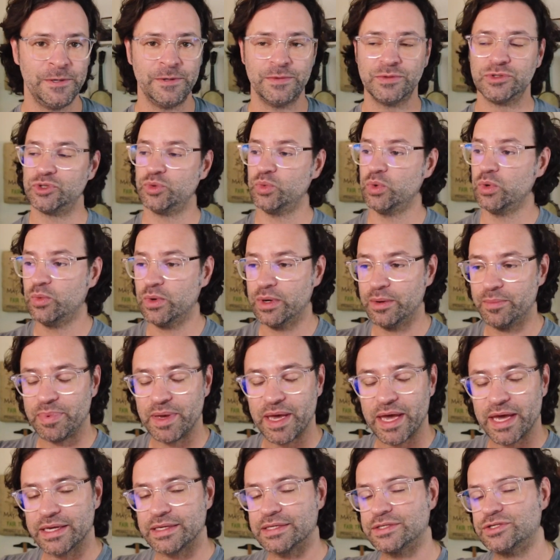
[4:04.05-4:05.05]
So we went
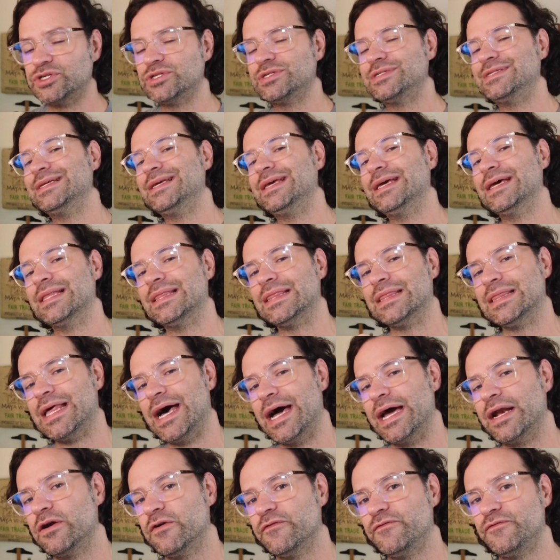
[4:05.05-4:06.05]
back just to get
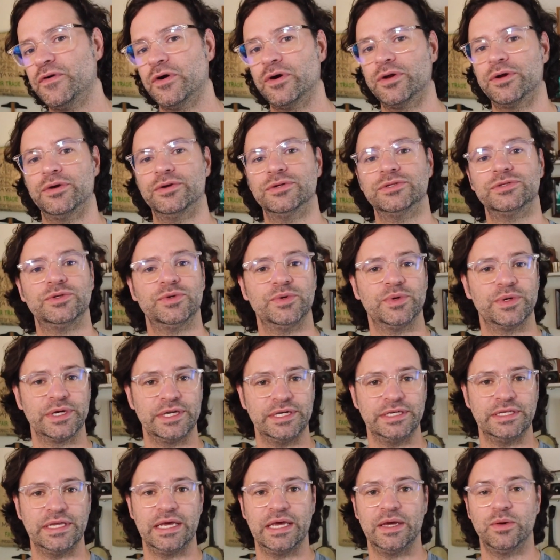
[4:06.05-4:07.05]
lighter photos during a
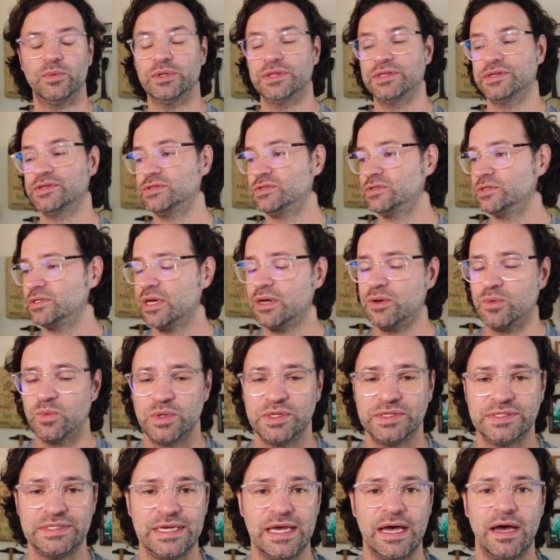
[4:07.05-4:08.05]
day when the sun
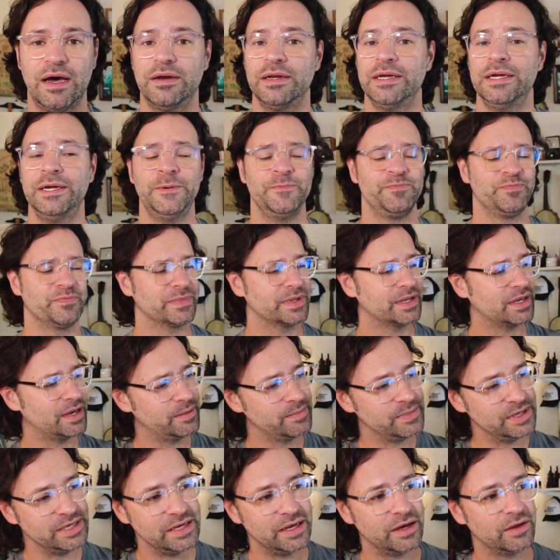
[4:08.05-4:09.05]
was out,
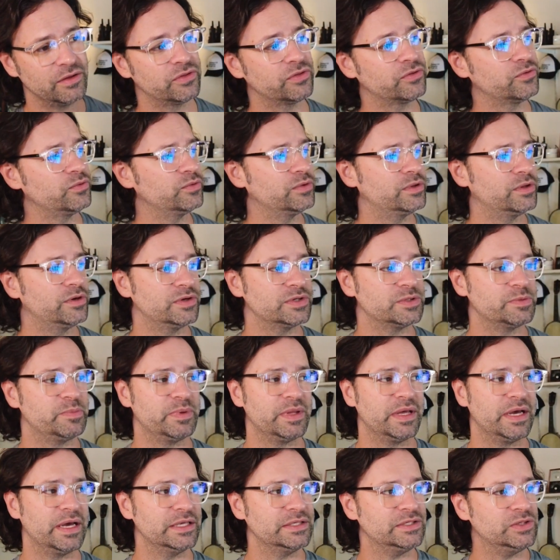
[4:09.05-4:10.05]
coming down through those
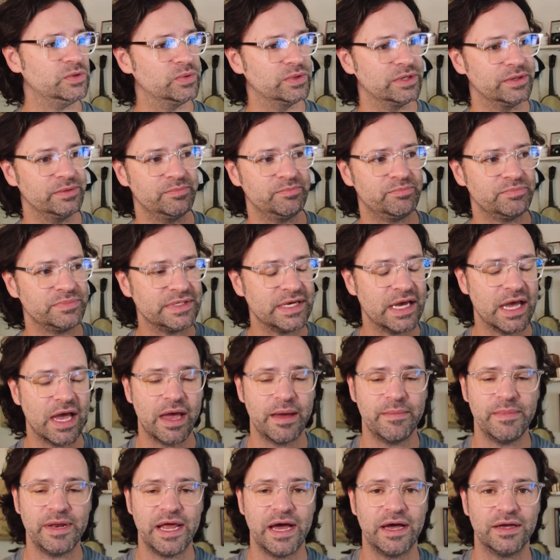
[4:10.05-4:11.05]
blinds. You want to
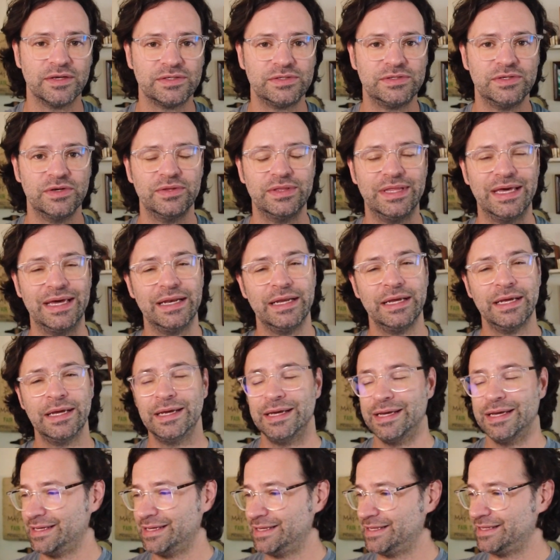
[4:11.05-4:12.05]
time it out so that
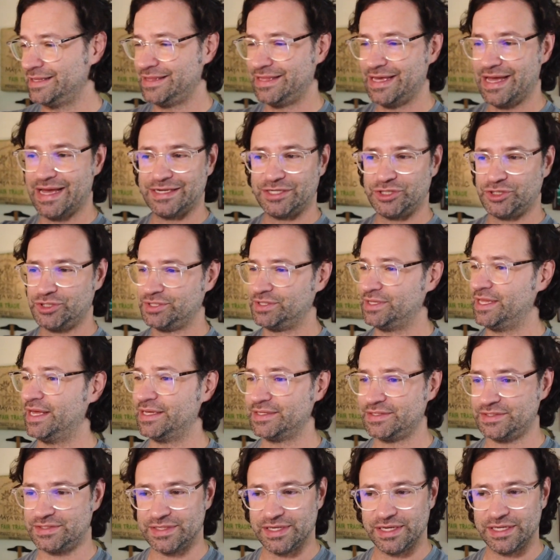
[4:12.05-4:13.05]

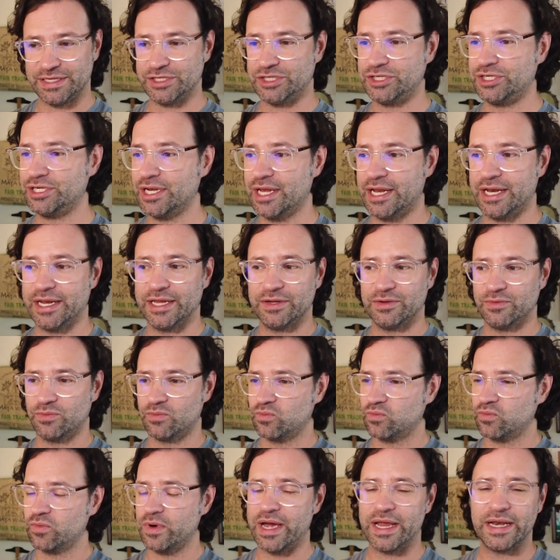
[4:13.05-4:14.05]
that sun is shining
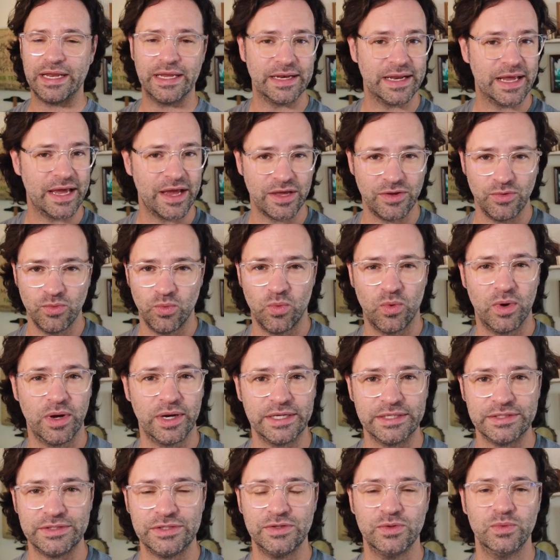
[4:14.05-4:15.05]
right in how you want
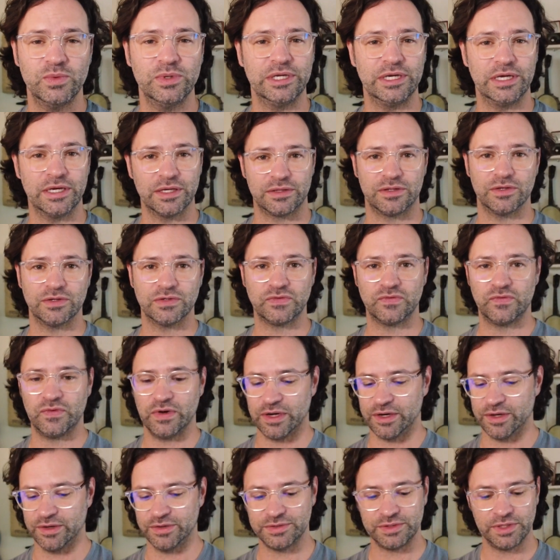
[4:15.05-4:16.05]
it to when you get those
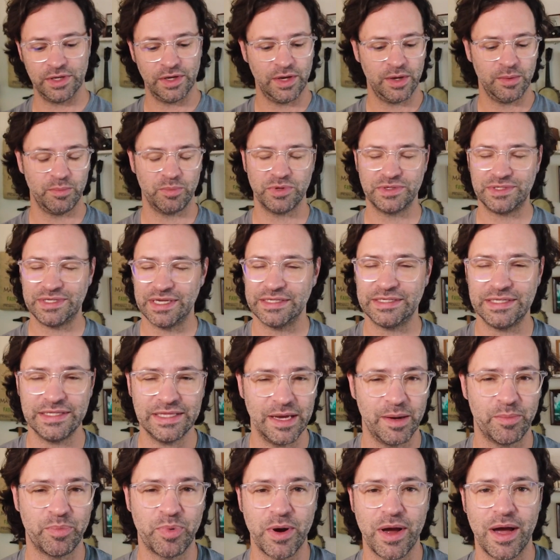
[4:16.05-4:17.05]
photos, presenting
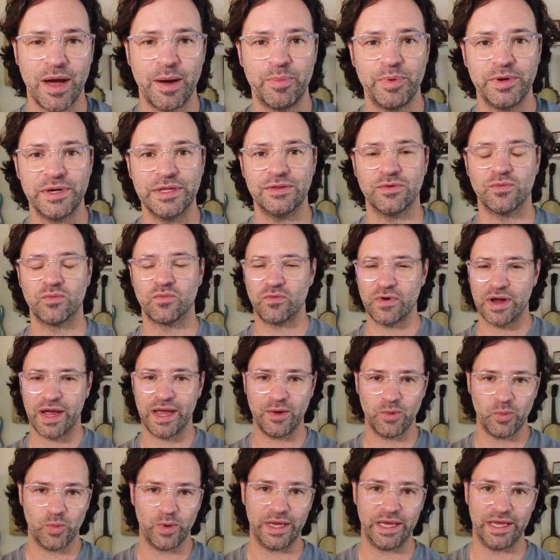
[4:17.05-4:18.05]
that property the
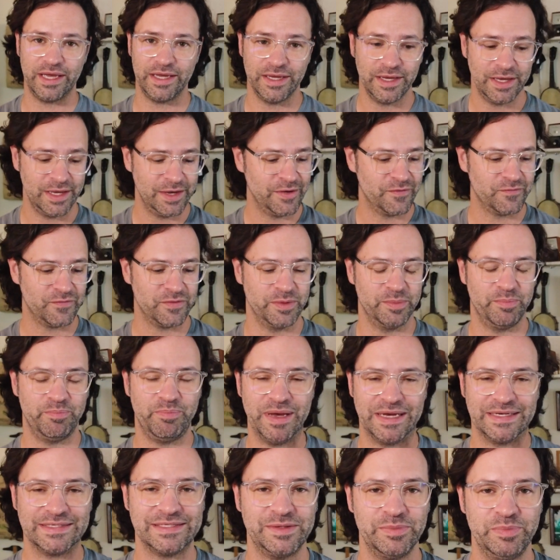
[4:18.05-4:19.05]
right way for the
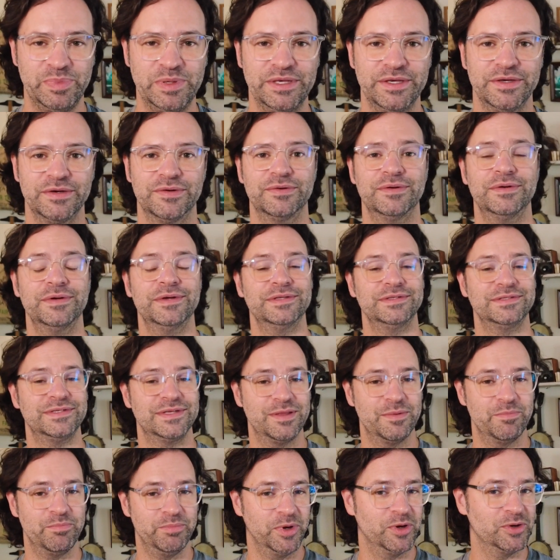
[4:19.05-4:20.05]
best appeal to
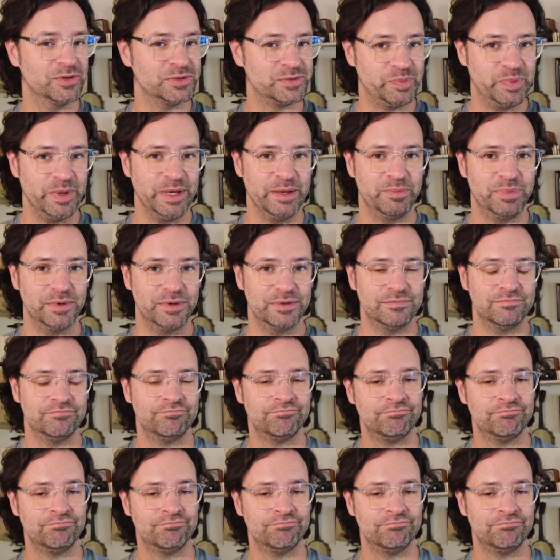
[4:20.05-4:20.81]
the most people.